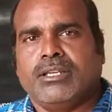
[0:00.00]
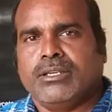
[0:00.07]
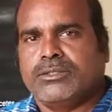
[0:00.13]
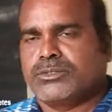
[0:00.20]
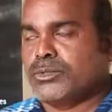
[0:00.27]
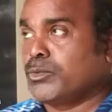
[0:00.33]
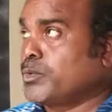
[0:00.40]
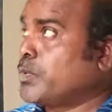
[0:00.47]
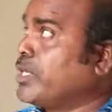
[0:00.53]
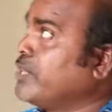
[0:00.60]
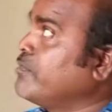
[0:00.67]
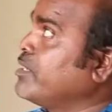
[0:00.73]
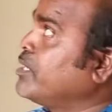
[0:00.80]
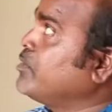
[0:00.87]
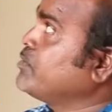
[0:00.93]
So today
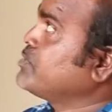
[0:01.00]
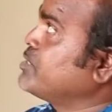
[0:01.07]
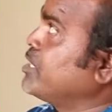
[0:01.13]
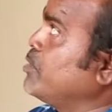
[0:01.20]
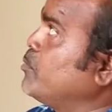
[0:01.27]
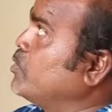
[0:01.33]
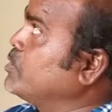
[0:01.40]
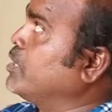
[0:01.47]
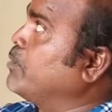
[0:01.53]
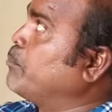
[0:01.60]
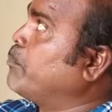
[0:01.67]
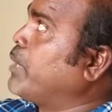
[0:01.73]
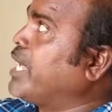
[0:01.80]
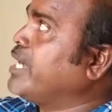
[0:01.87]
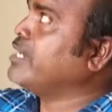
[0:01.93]
we have to see about the
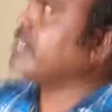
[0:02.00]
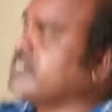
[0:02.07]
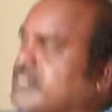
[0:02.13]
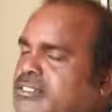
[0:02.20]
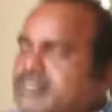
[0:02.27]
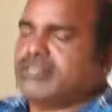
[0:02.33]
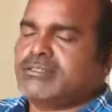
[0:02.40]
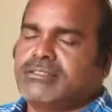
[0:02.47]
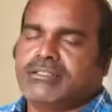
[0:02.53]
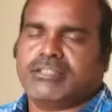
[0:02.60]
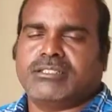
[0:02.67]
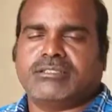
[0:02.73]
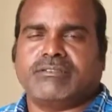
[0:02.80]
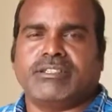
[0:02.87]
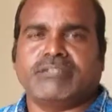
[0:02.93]
plant diseases.
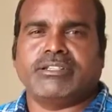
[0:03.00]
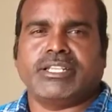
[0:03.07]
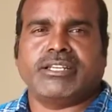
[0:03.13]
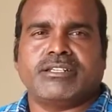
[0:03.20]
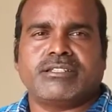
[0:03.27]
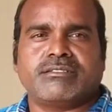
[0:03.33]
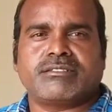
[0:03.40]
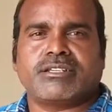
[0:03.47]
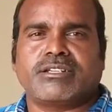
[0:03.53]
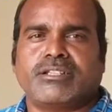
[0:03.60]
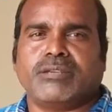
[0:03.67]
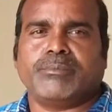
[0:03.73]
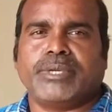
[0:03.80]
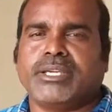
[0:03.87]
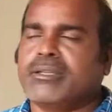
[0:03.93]
It's very interesting
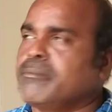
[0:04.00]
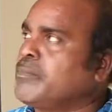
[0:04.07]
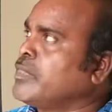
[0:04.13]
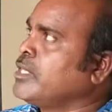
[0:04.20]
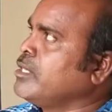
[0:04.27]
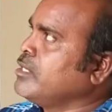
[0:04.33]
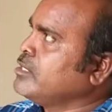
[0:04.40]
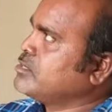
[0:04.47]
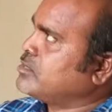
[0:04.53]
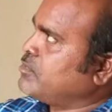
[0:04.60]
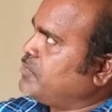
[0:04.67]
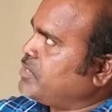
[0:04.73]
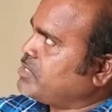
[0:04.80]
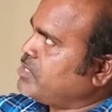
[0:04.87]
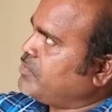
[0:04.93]
topic. So
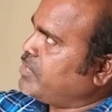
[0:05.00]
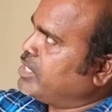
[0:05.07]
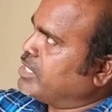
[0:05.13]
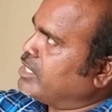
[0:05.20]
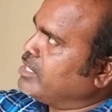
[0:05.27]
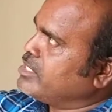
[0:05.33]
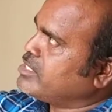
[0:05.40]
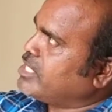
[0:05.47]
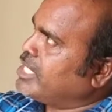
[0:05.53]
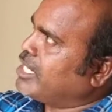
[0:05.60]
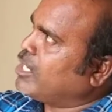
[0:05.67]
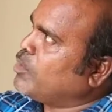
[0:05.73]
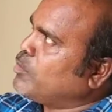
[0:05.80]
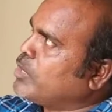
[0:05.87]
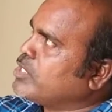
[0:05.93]
first of all, initially
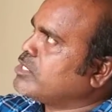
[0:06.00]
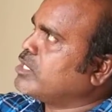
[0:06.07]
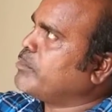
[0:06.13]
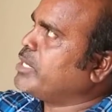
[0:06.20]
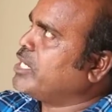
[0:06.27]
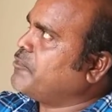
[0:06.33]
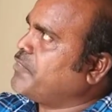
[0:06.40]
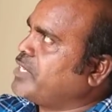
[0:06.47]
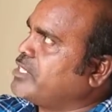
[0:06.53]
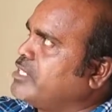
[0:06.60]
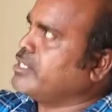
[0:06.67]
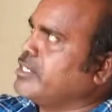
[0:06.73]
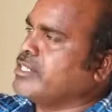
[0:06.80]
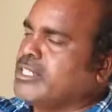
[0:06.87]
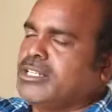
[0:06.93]
how it will be affected
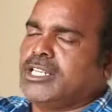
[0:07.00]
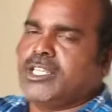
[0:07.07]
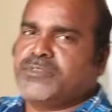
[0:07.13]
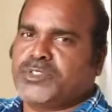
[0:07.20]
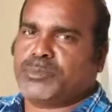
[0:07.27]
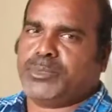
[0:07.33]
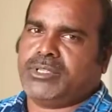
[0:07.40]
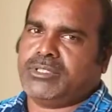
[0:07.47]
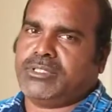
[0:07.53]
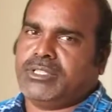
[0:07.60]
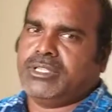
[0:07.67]
in a leaf spot.